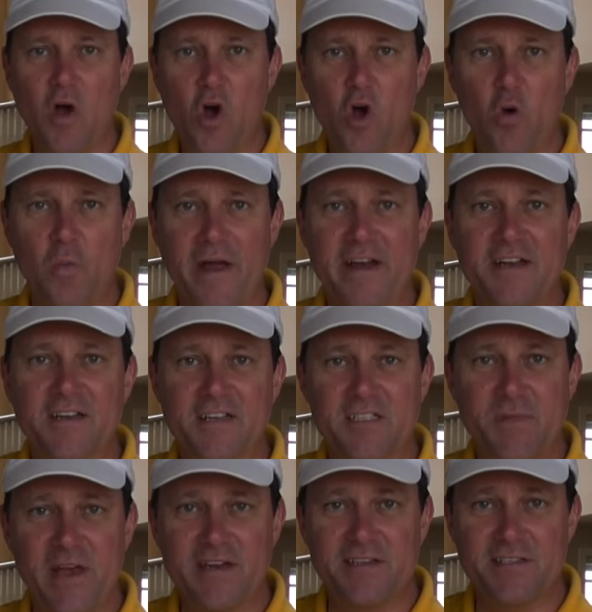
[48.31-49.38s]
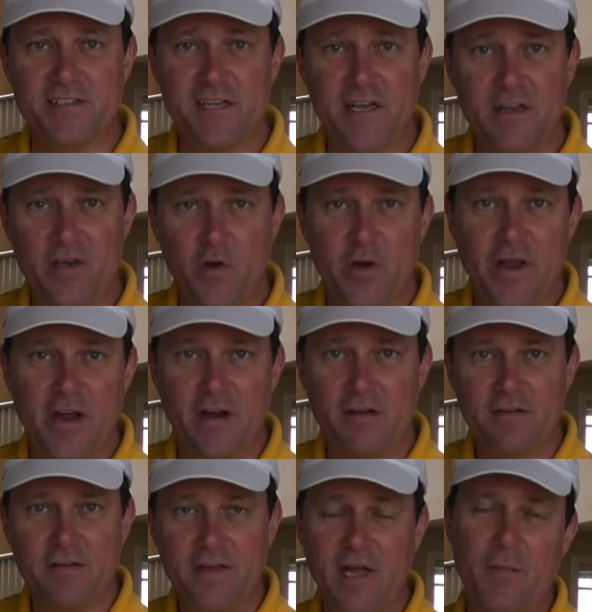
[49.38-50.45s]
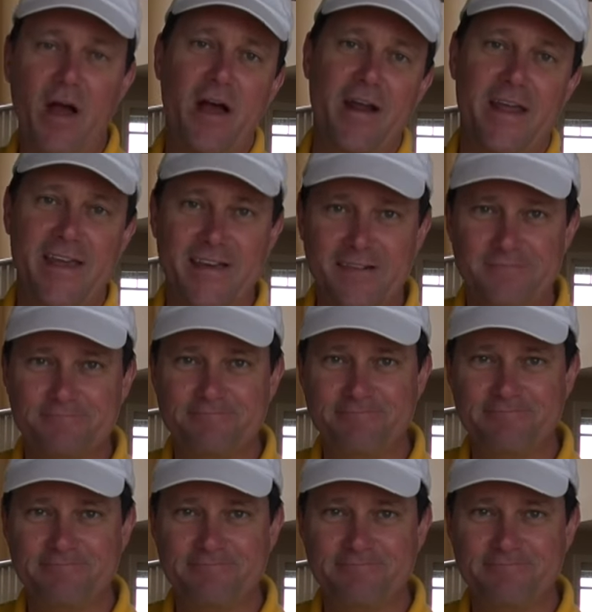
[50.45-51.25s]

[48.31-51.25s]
home. I didn't expect to see you here. Come on in.